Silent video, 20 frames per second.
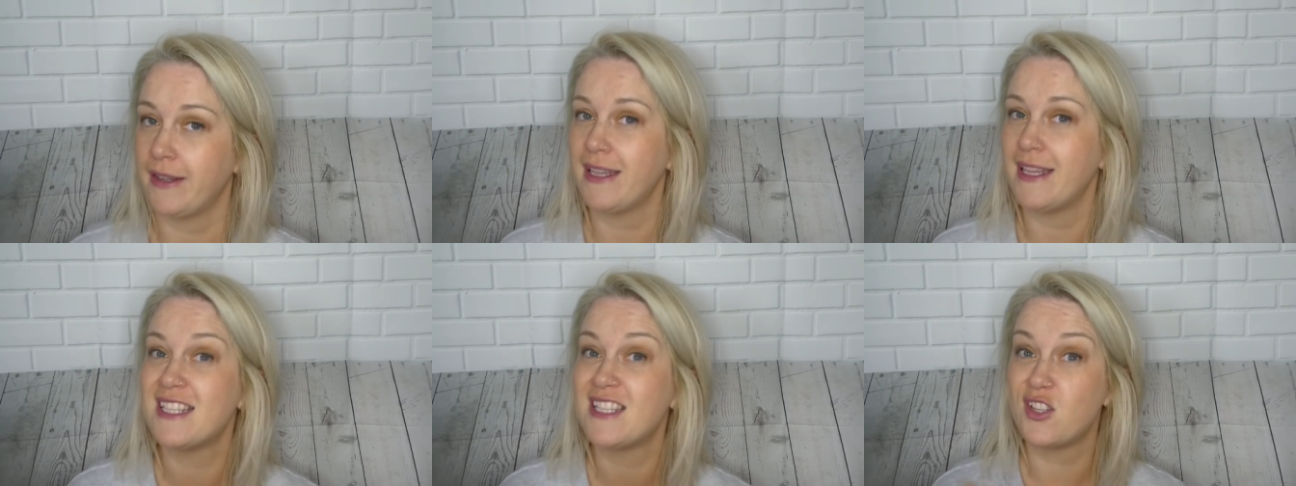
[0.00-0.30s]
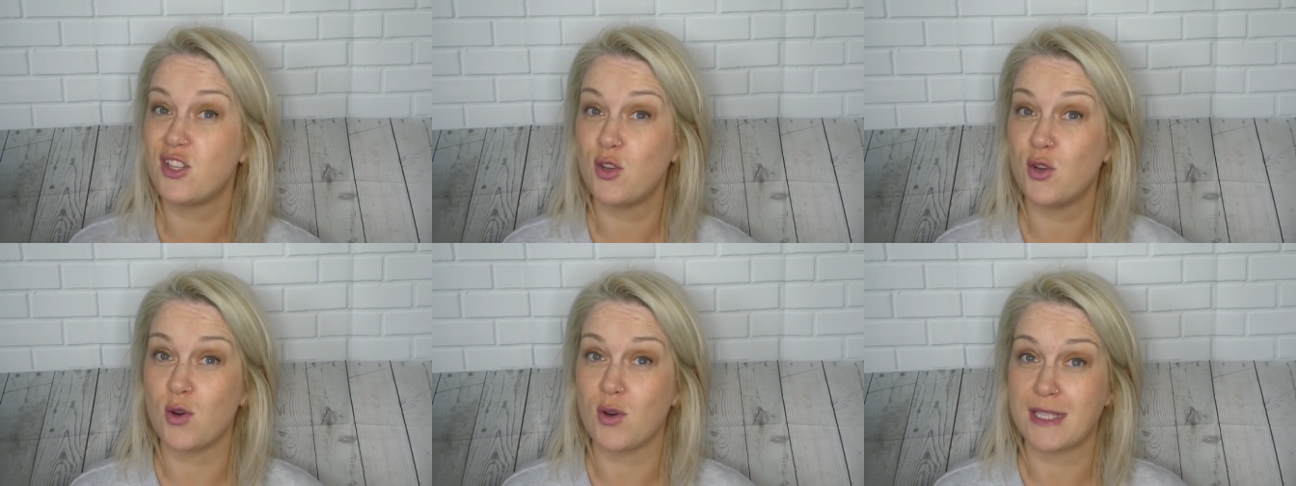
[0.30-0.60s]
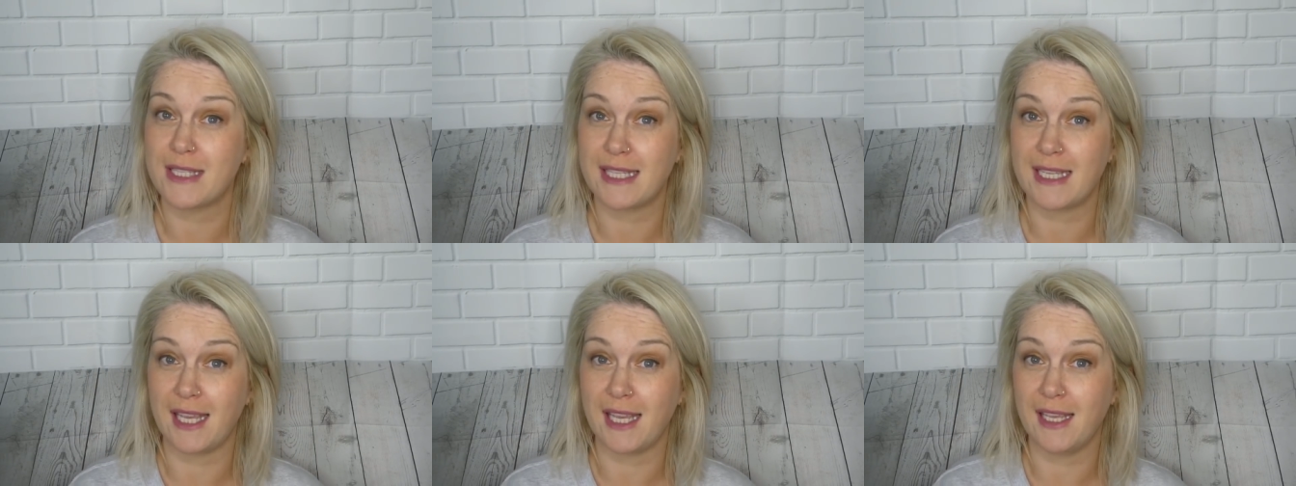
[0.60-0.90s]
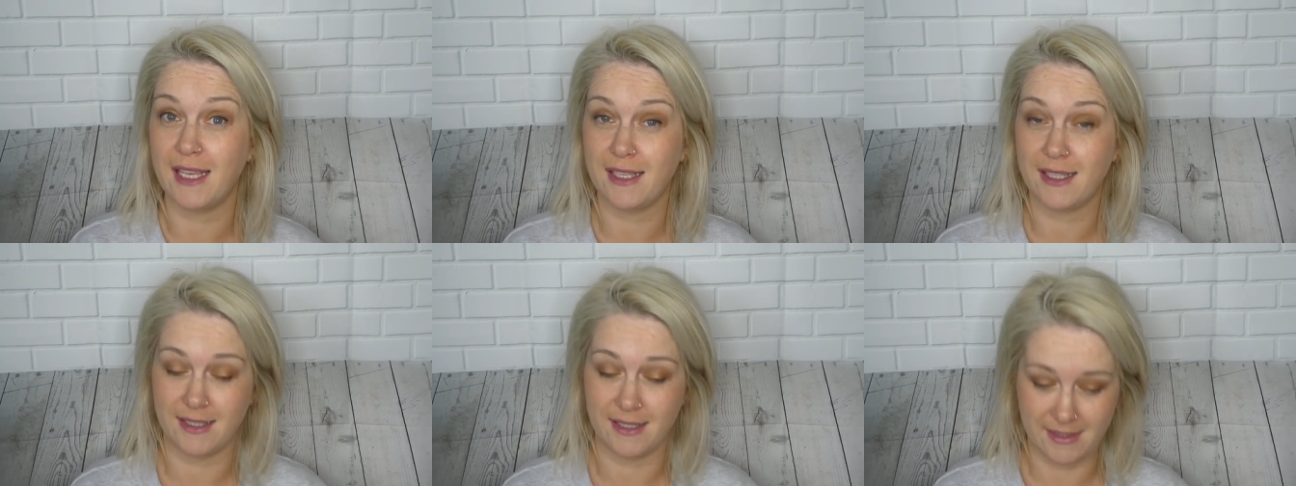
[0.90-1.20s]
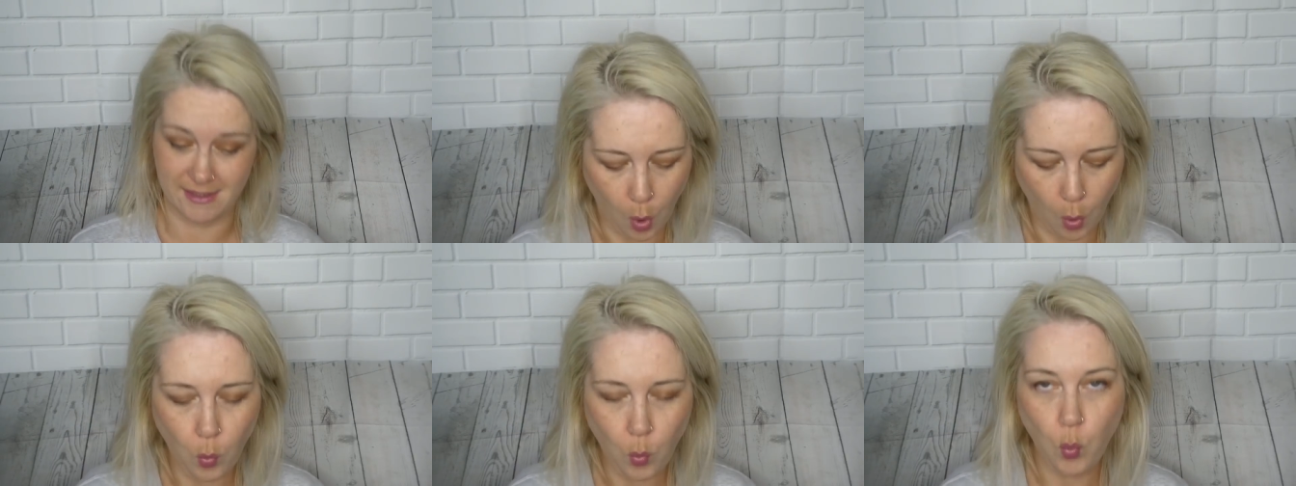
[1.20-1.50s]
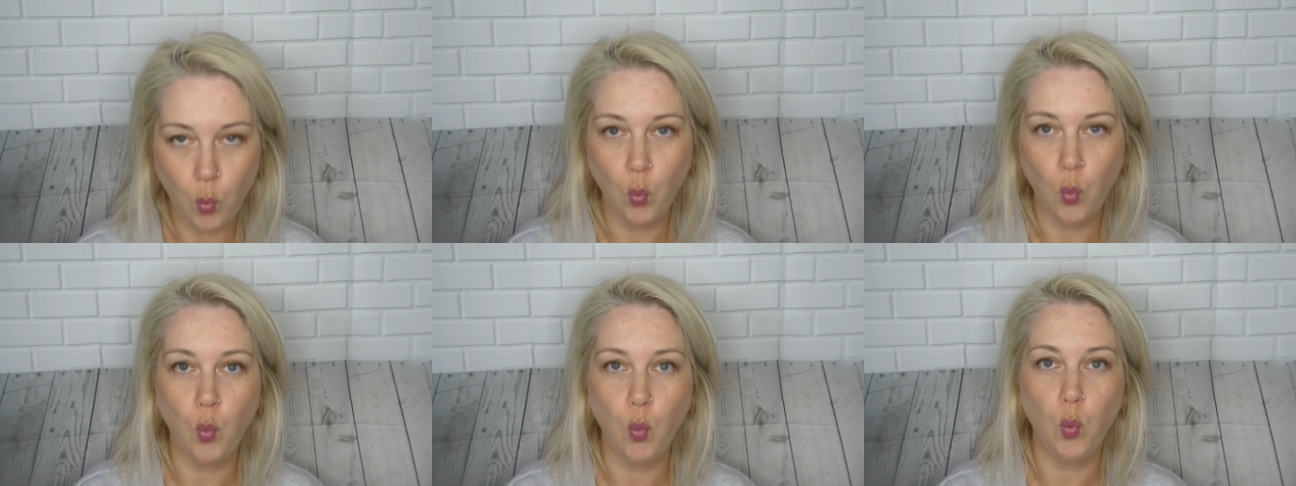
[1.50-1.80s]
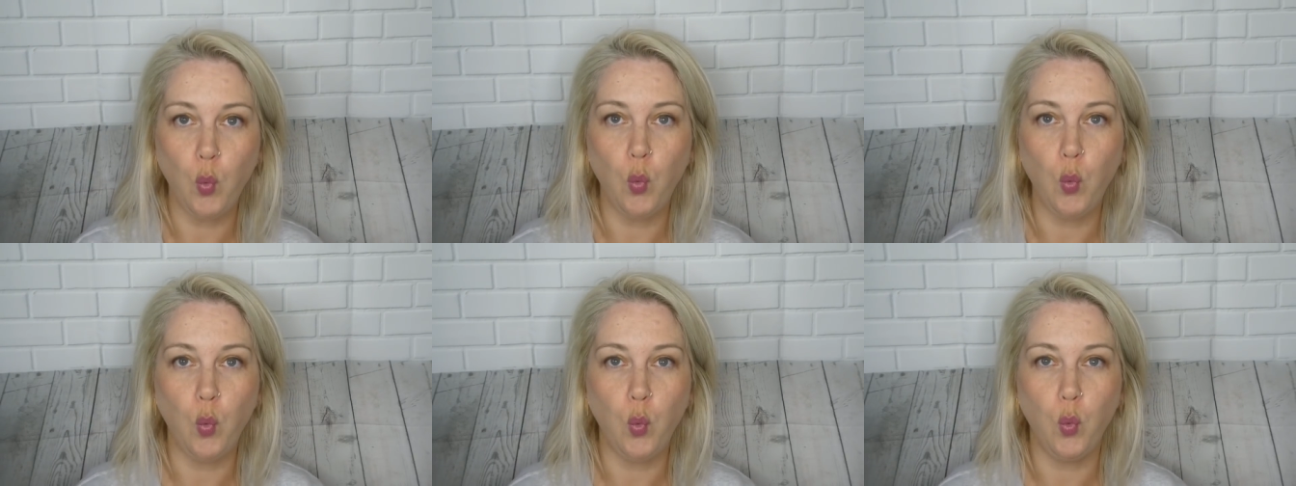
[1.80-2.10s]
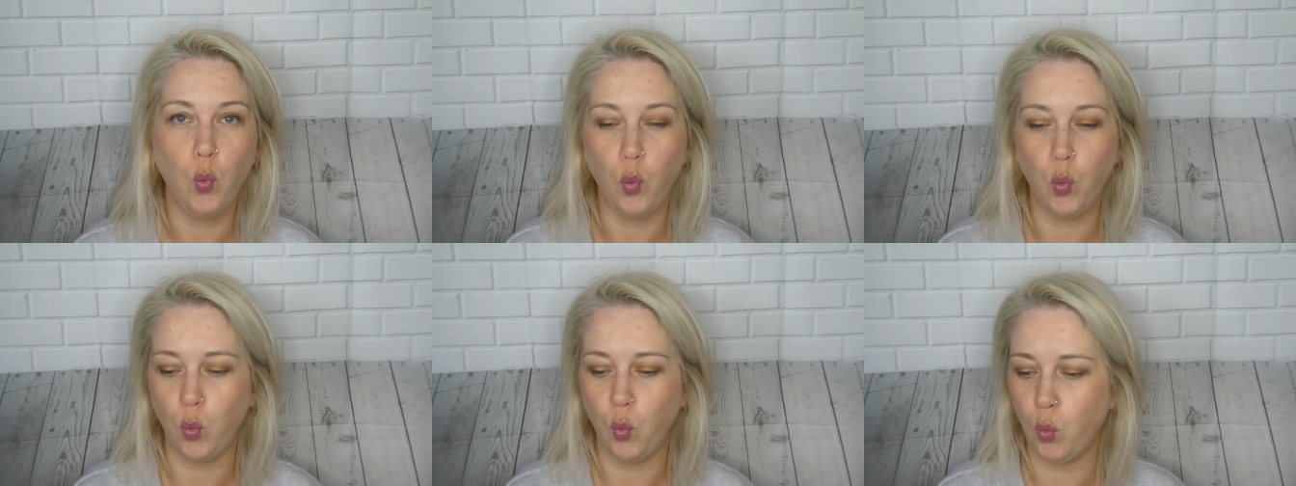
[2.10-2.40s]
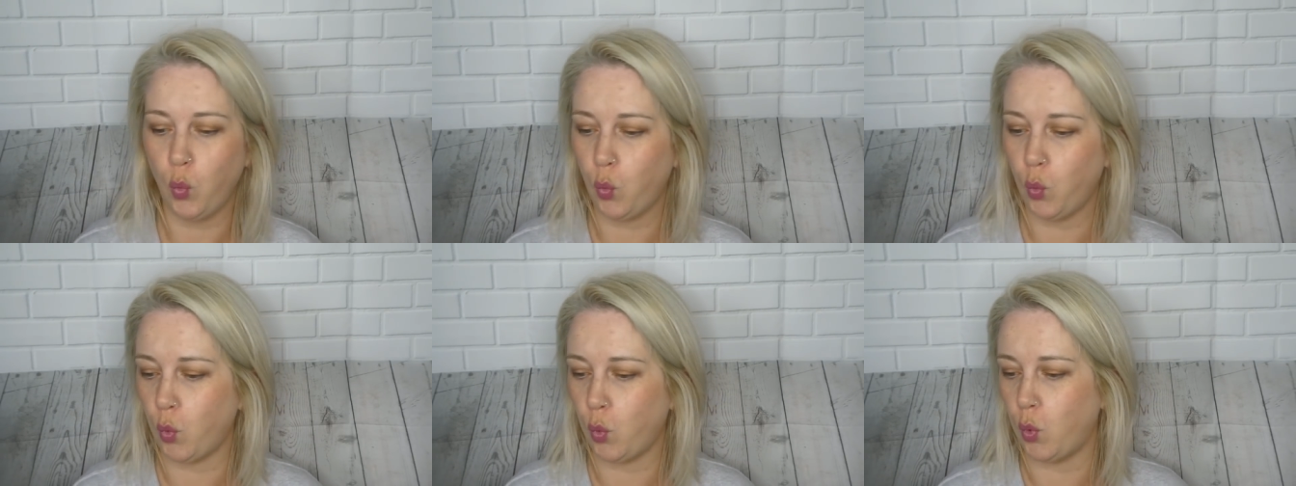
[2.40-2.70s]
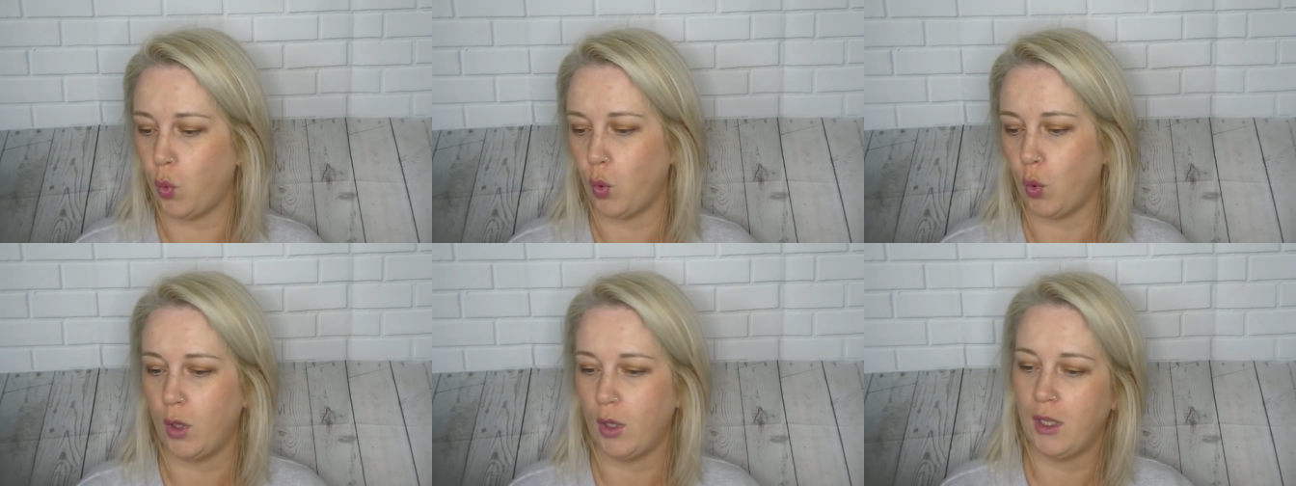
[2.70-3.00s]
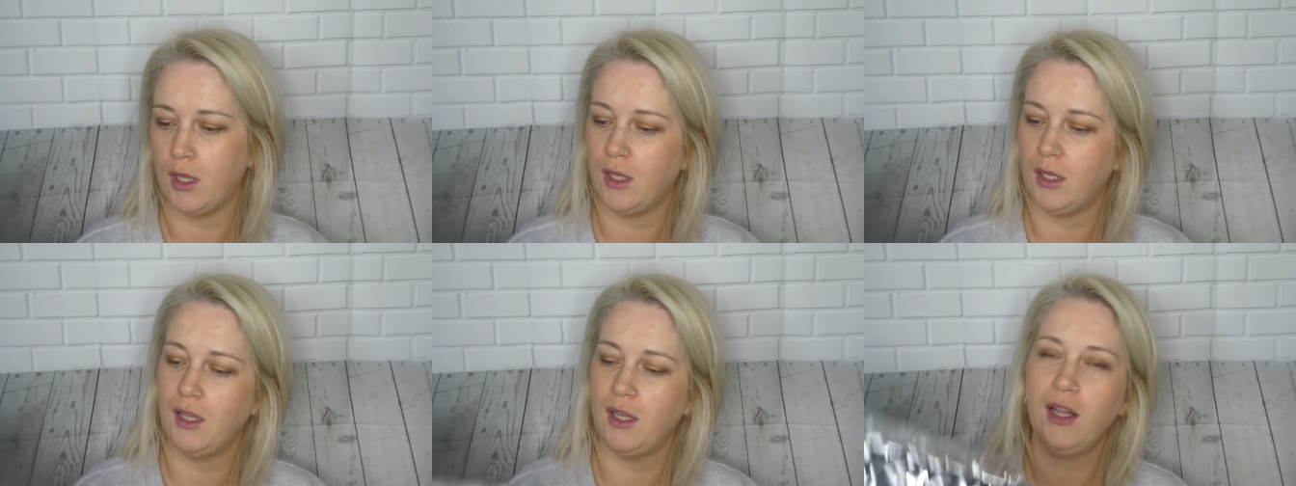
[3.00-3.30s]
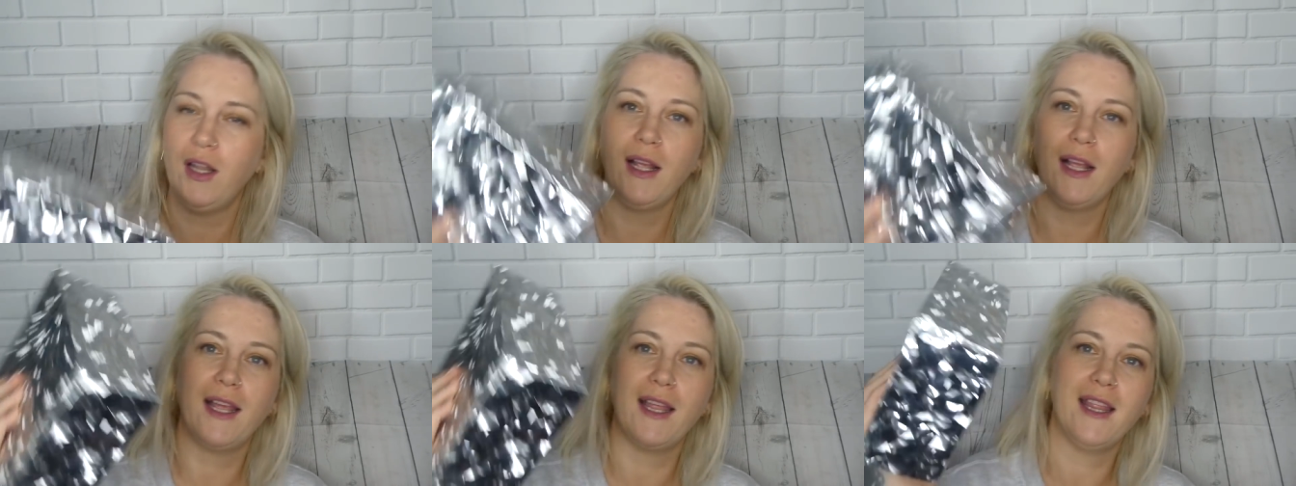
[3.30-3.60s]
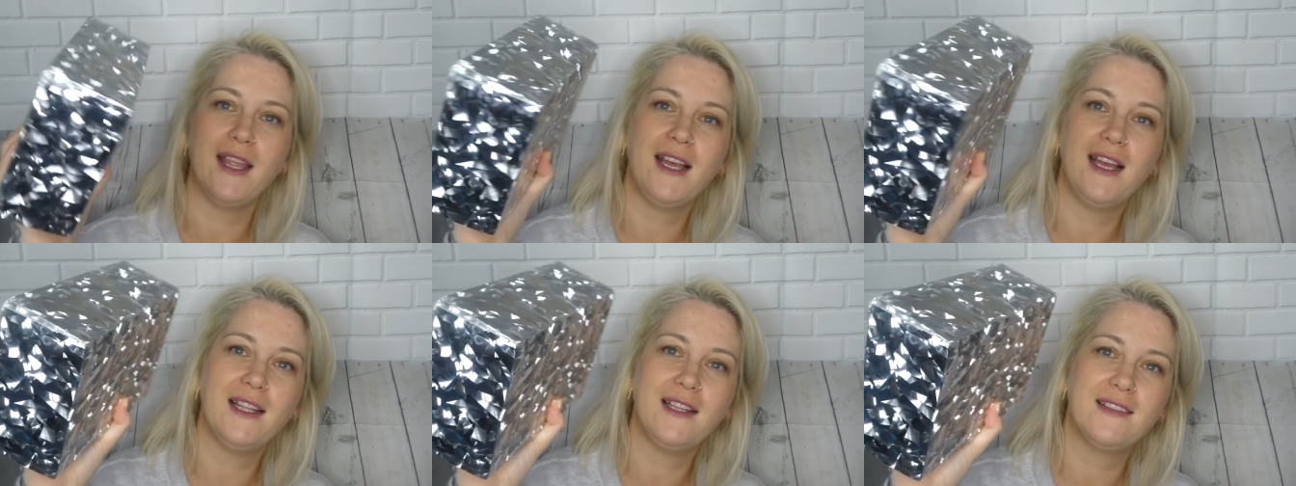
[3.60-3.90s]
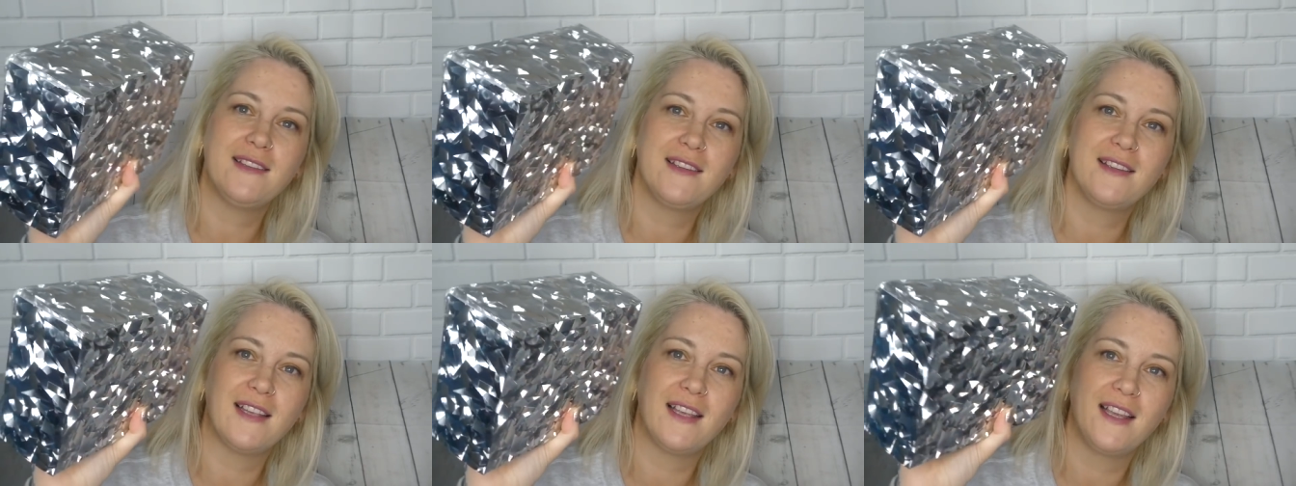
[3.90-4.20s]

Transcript: is Naughty. Ooh, look at that!